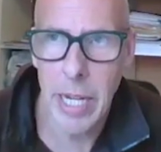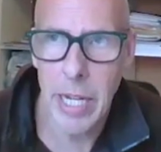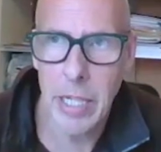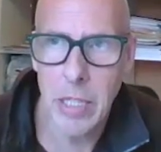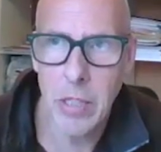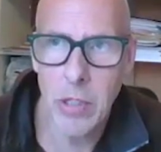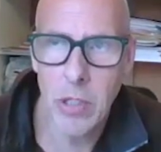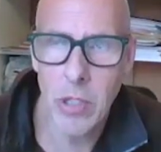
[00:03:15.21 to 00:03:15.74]

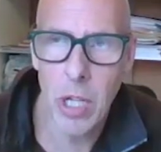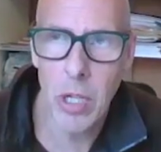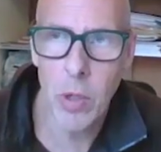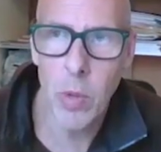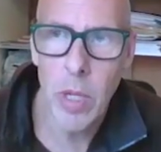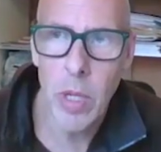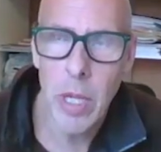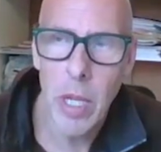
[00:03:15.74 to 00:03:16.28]
And
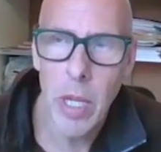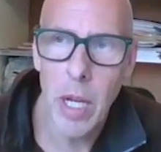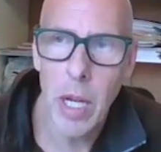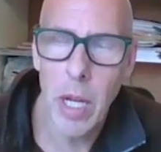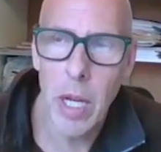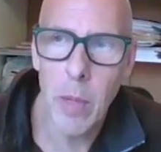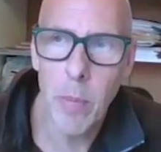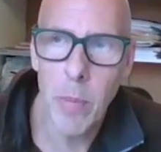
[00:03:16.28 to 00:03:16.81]
so
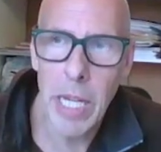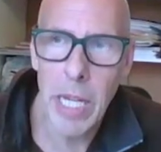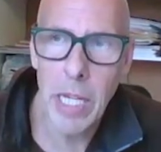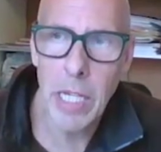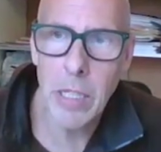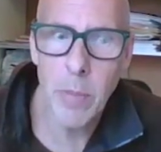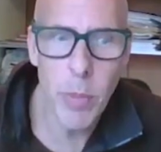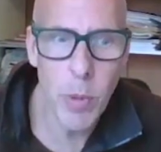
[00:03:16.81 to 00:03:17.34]
it
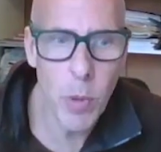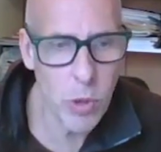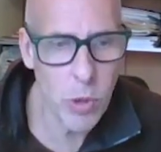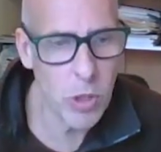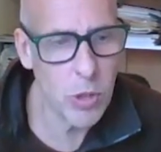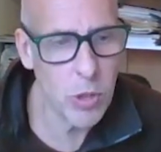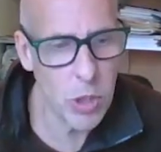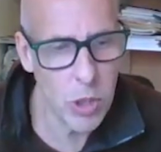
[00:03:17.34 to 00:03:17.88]
is
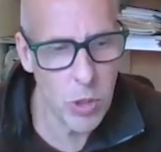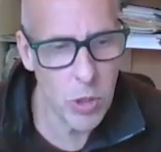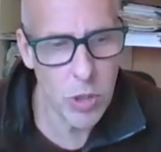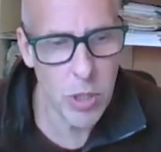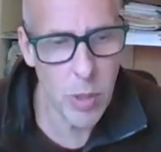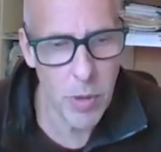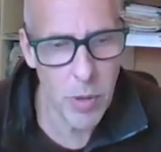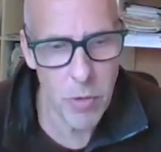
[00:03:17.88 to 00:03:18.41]
important to use
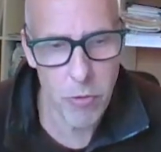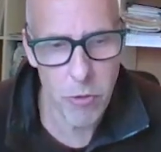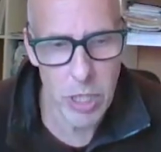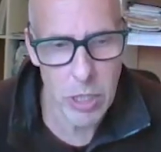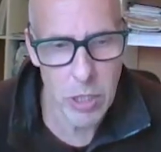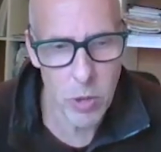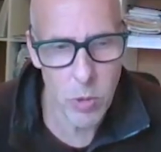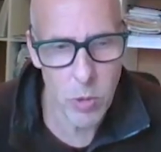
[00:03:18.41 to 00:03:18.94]
some of the
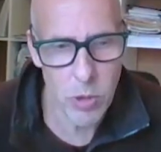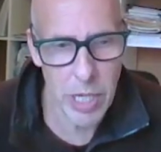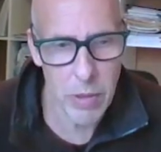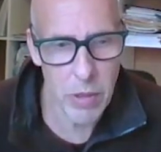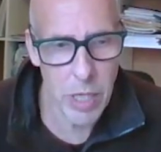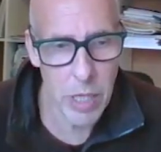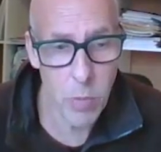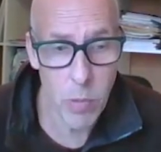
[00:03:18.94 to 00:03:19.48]
free tools
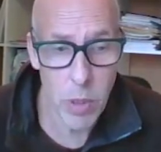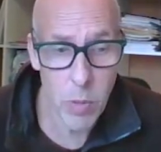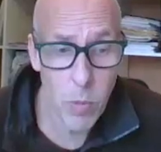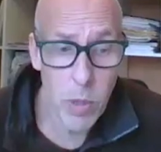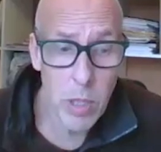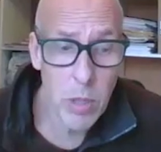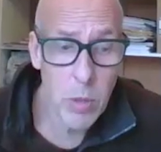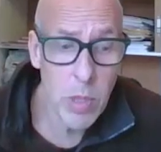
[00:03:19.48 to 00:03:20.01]
out there.
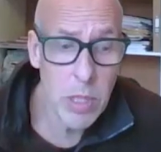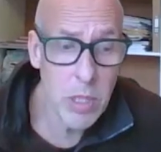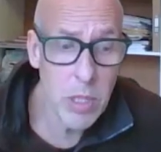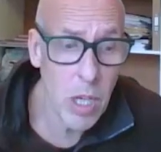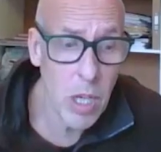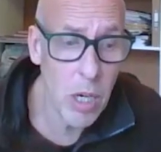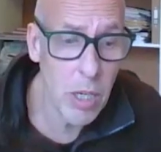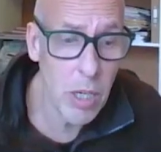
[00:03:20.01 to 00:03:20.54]
One of the ones
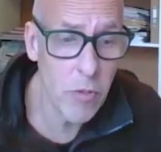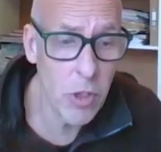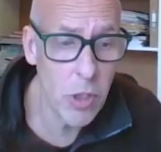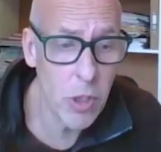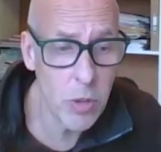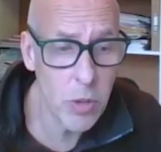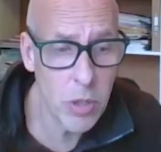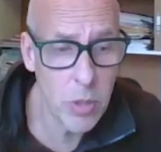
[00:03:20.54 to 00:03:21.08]
that I've
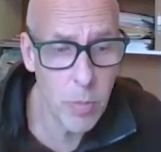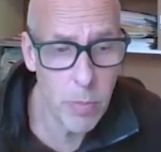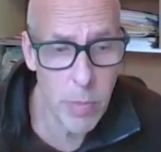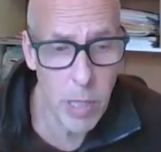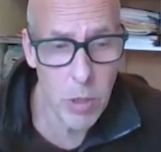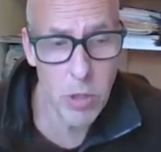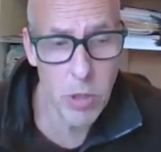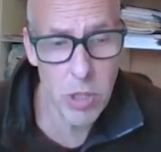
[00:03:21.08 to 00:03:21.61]
used
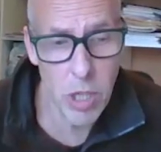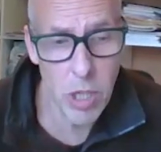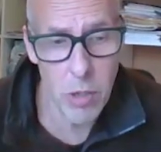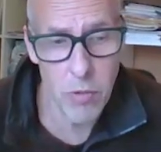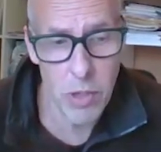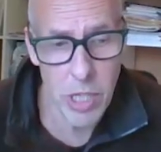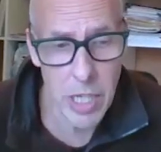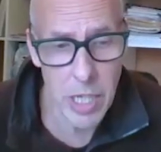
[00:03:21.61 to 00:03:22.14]
most
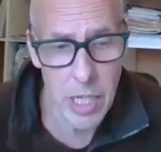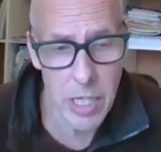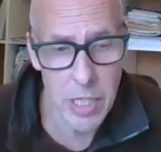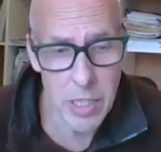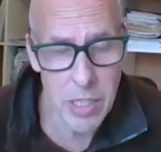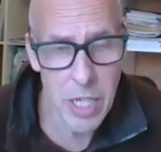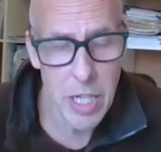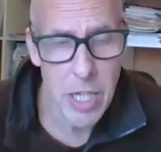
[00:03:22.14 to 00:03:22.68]
over the
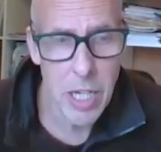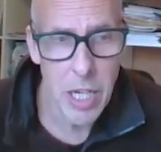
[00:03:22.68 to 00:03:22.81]
years